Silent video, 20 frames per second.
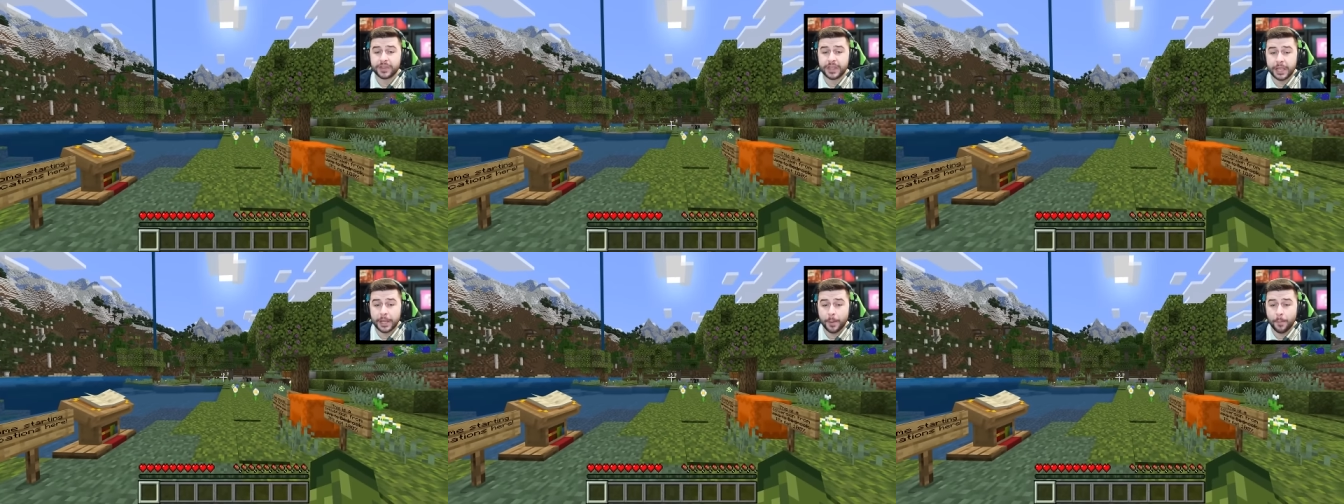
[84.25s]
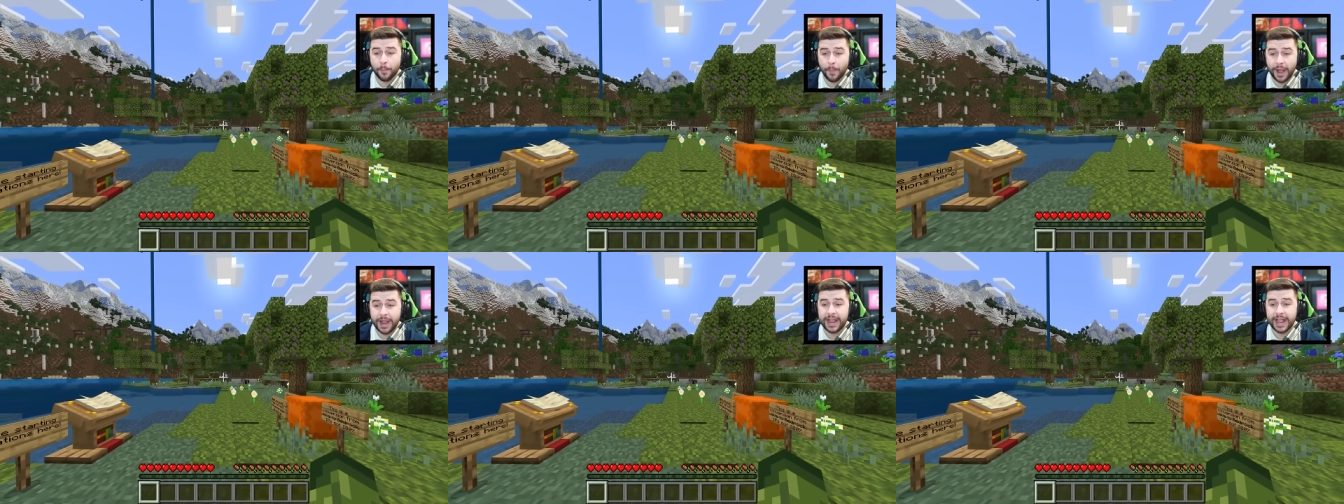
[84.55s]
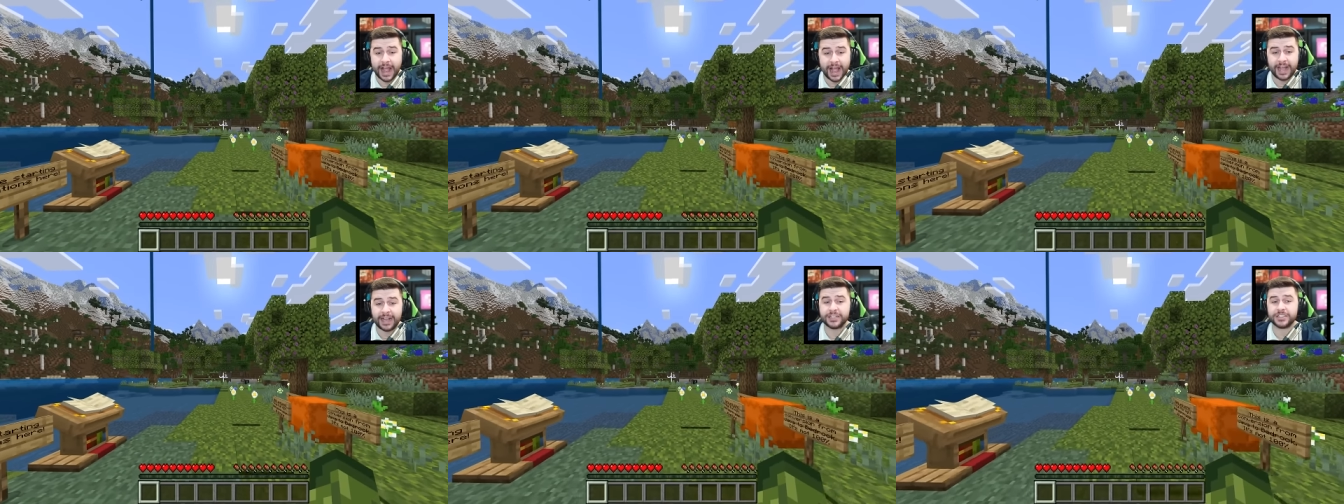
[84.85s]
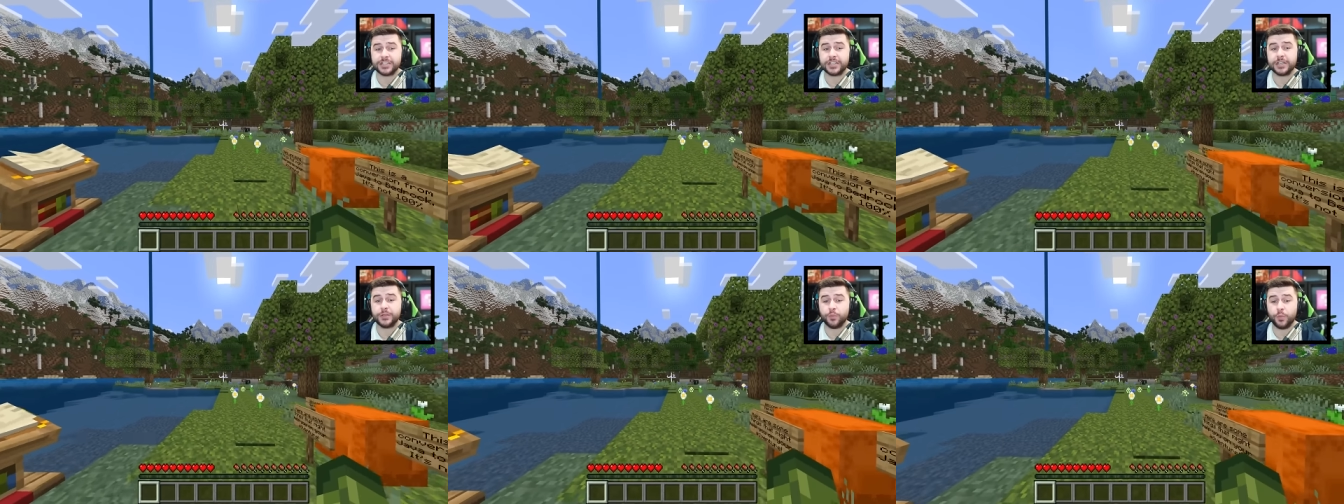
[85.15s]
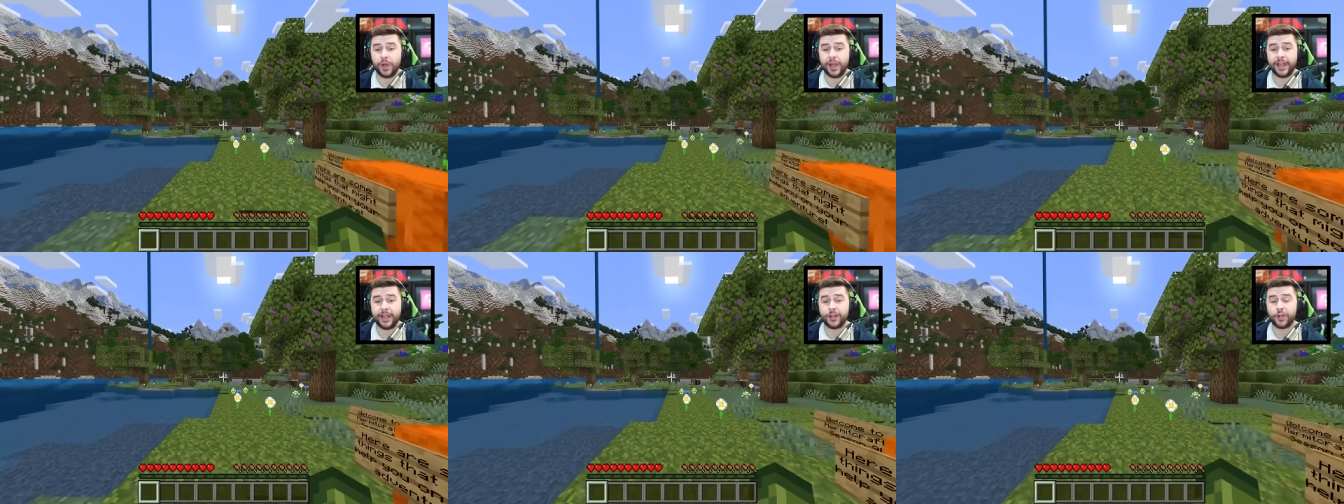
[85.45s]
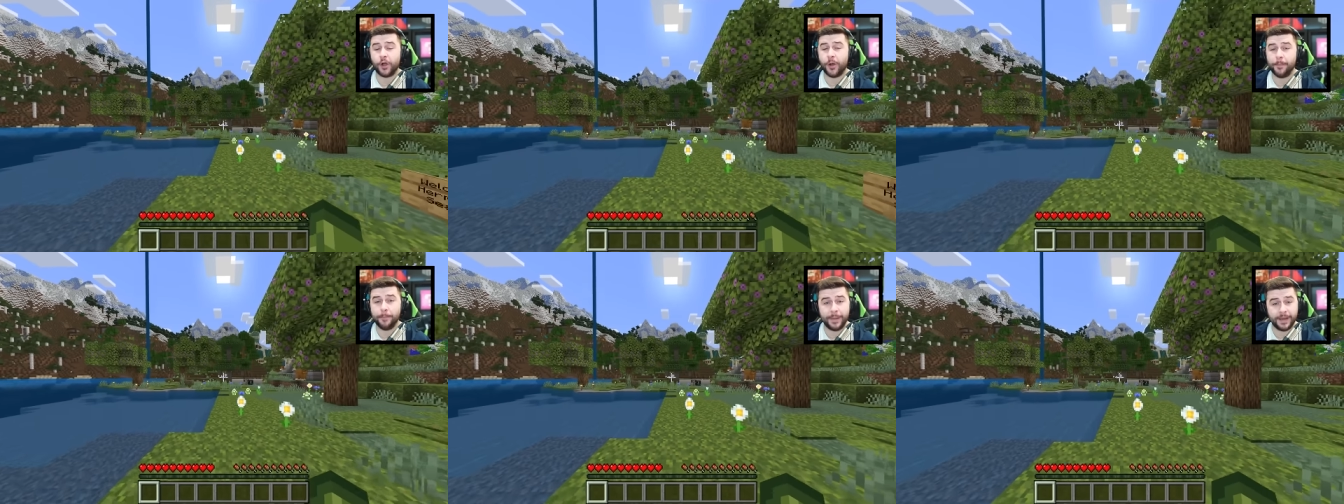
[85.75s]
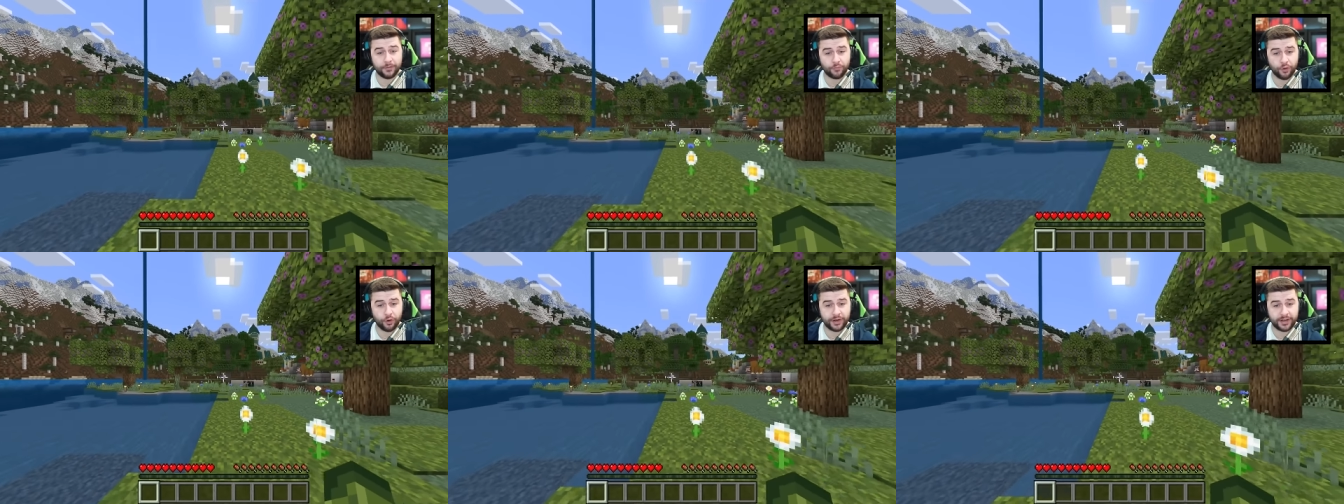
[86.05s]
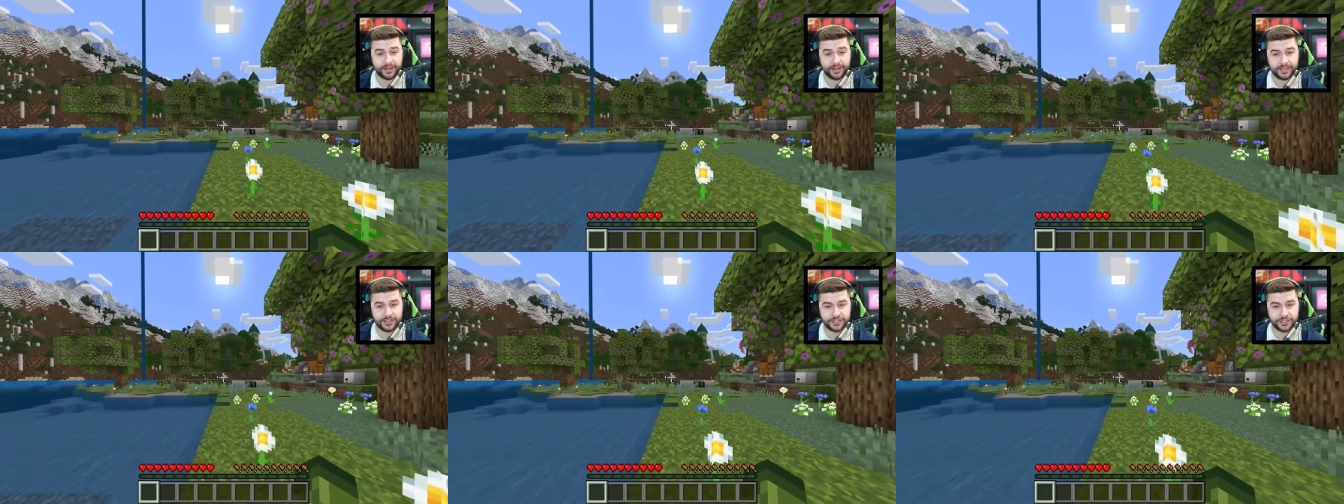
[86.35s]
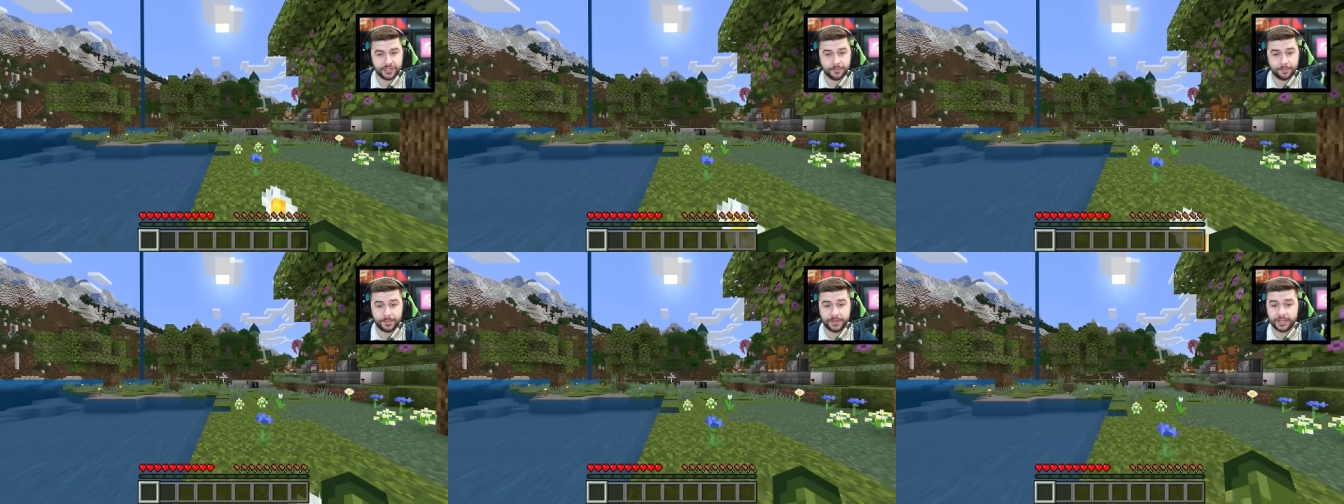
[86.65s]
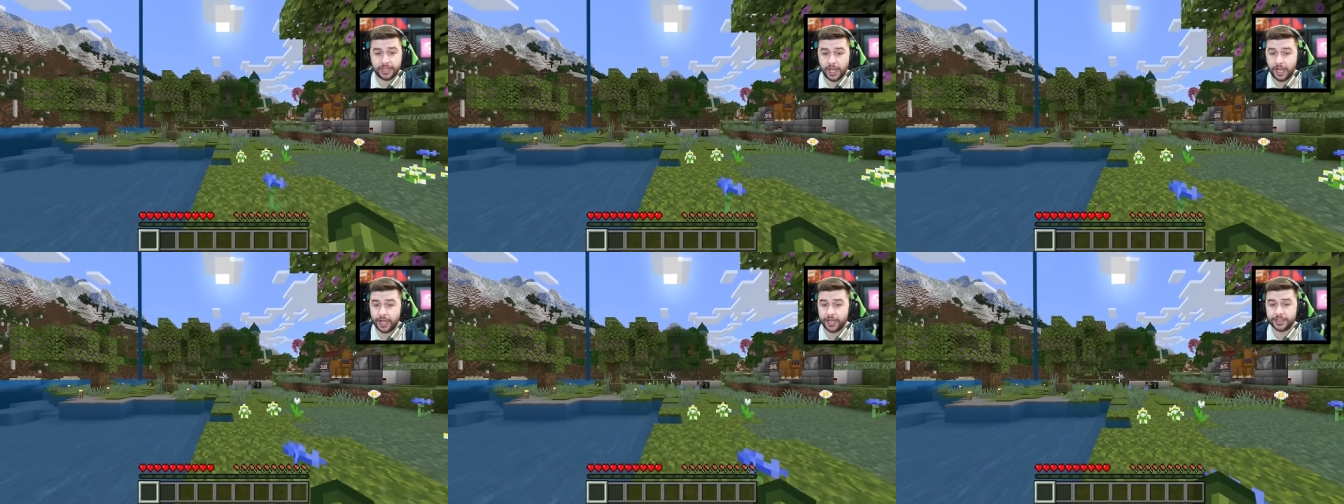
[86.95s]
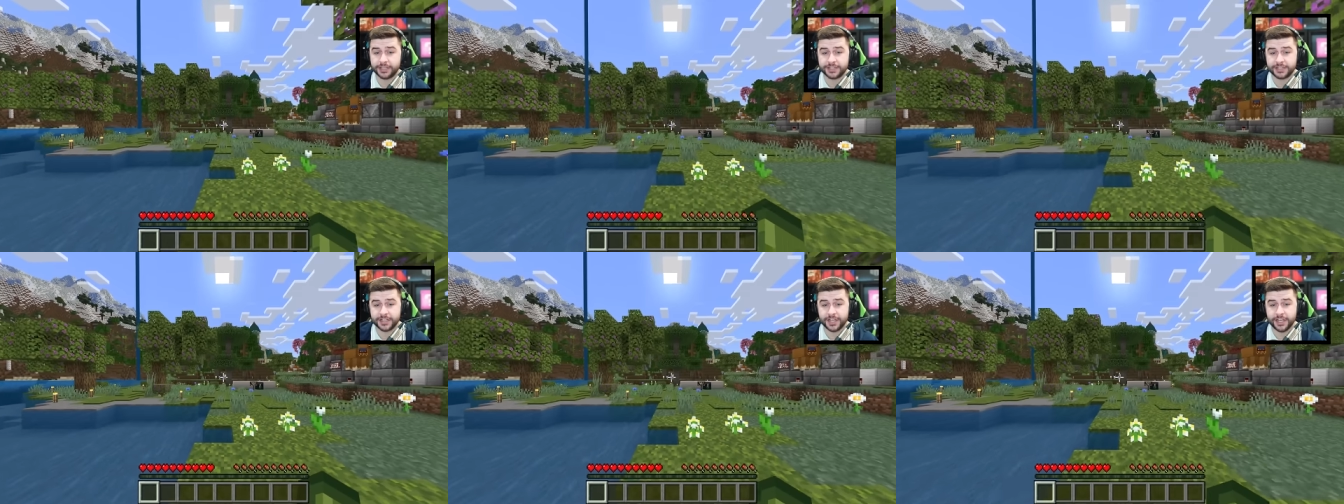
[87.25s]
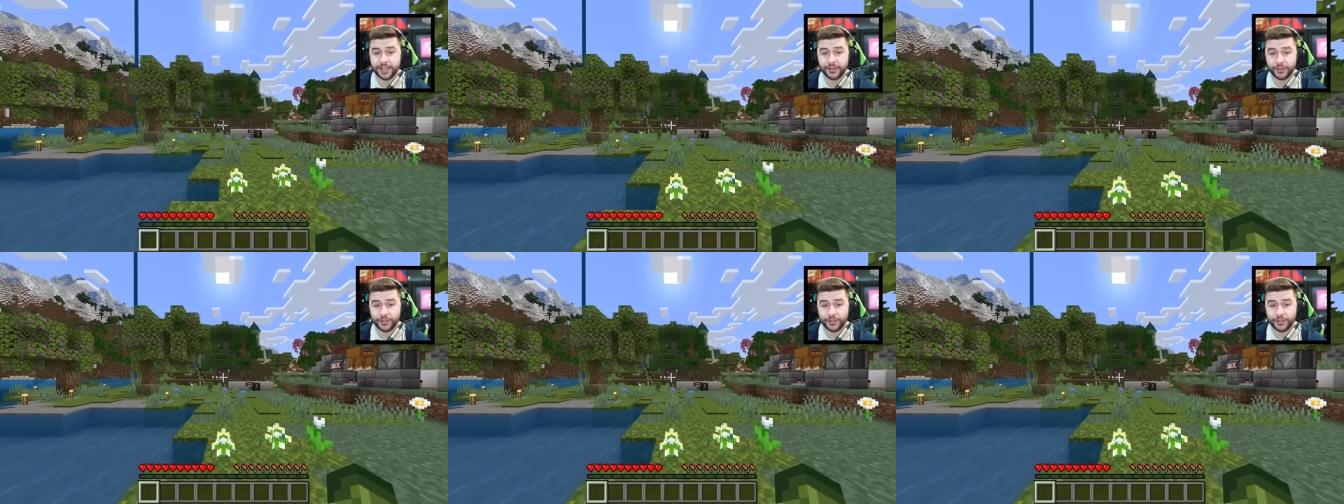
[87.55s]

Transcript: it might actually work on bedrock edition because